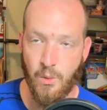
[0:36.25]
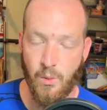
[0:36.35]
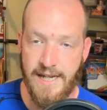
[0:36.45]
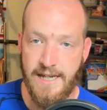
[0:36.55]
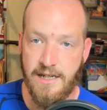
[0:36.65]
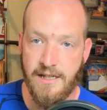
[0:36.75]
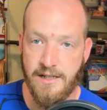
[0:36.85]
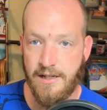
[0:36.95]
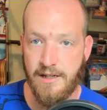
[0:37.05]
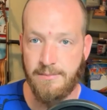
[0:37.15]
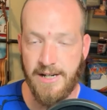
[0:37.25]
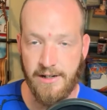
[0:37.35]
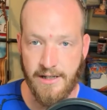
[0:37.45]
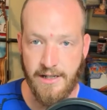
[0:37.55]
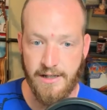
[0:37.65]
we in
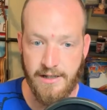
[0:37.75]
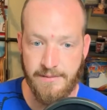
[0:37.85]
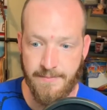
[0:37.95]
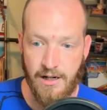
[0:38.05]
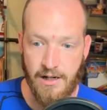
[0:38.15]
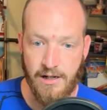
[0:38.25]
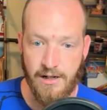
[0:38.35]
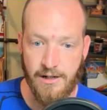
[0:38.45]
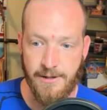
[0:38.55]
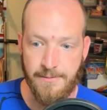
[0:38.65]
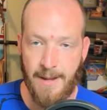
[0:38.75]
America are